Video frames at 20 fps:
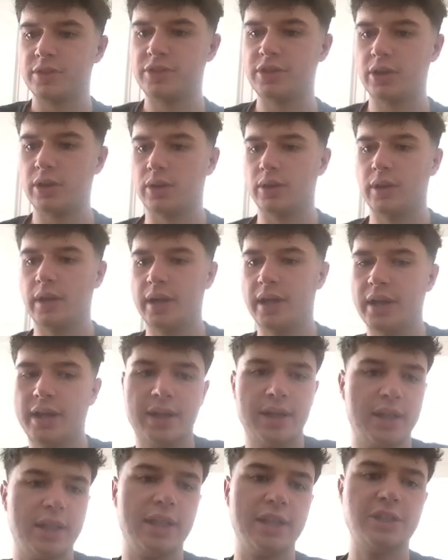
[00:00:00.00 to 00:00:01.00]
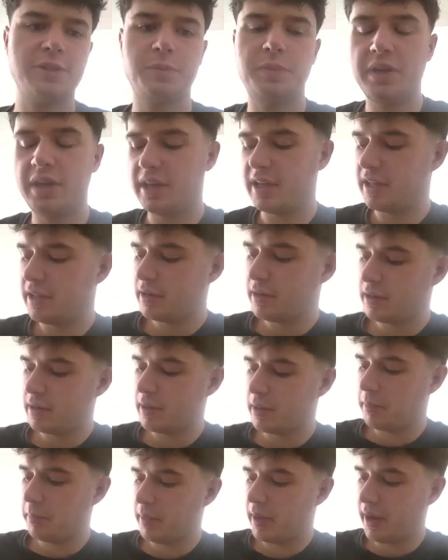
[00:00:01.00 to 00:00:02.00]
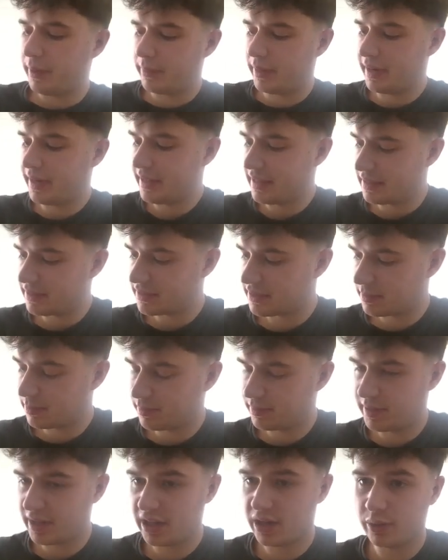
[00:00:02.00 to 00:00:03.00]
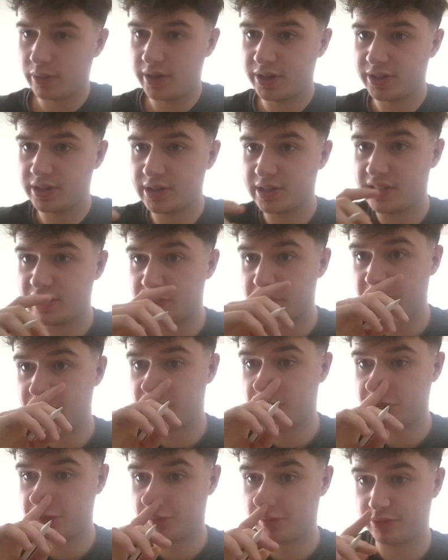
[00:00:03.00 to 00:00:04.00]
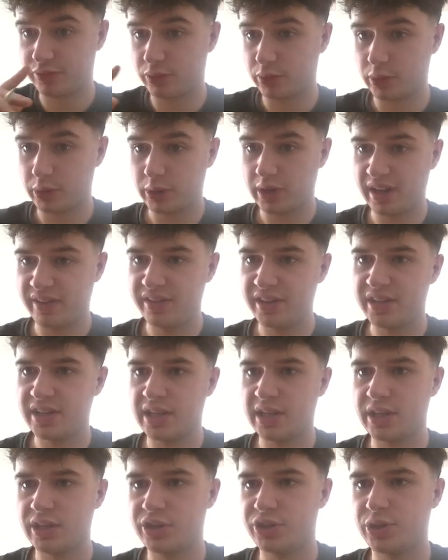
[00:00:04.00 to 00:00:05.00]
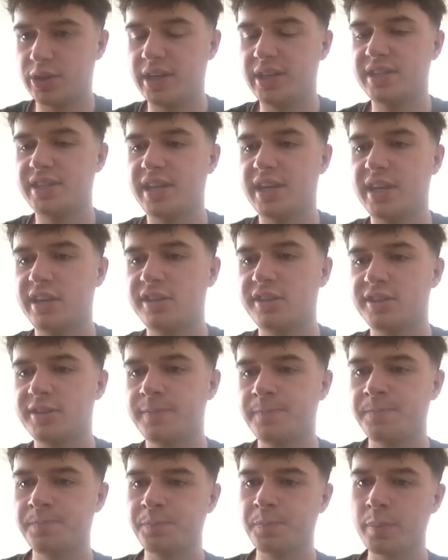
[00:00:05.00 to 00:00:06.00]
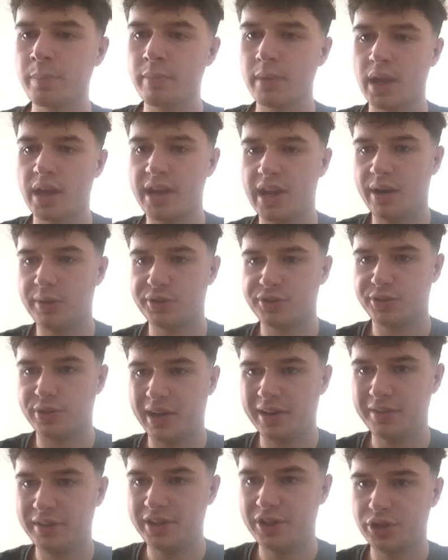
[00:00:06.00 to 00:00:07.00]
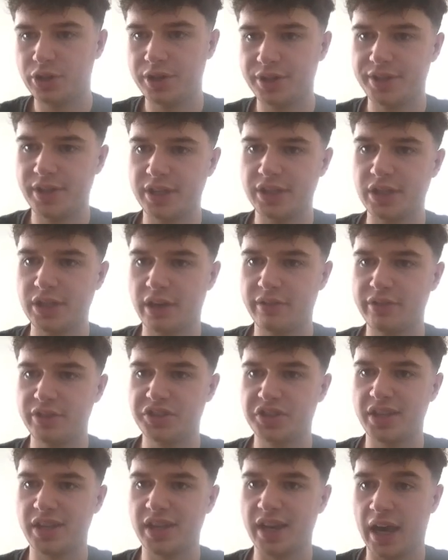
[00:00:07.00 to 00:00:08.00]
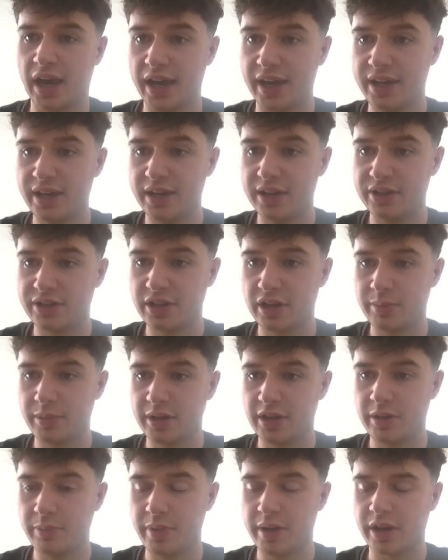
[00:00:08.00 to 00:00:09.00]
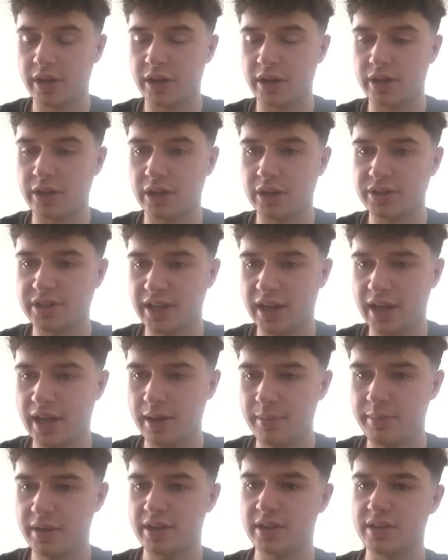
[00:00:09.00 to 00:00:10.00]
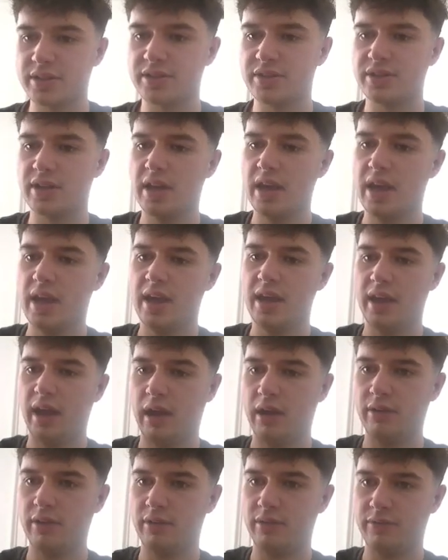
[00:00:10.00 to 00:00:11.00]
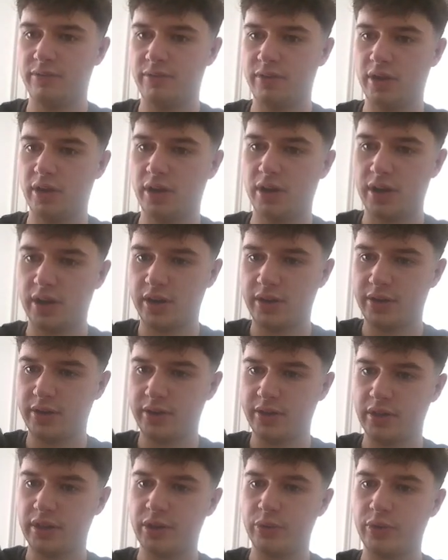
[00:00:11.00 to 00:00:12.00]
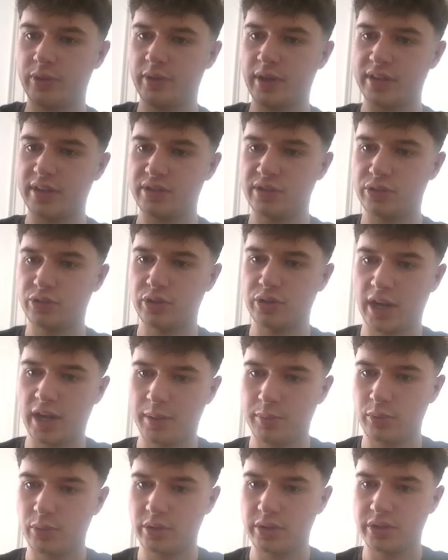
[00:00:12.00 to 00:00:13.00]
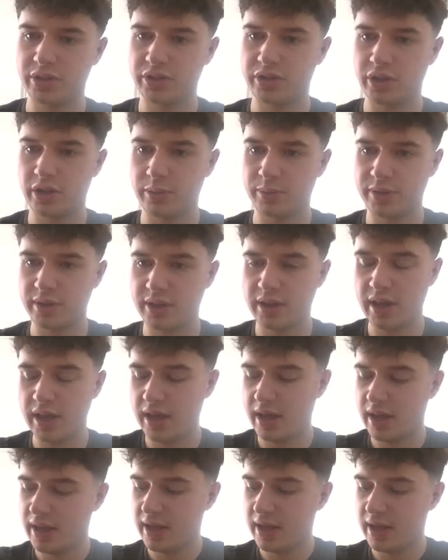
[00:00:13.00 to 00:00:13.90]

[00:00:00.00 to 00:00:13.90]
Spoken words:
So let's begin by writing out some equations that we've used before in gravity drain tanks. Now with gravity drain tanks, obviously height is going to be dependent on time, because how far liquid has to drop will determine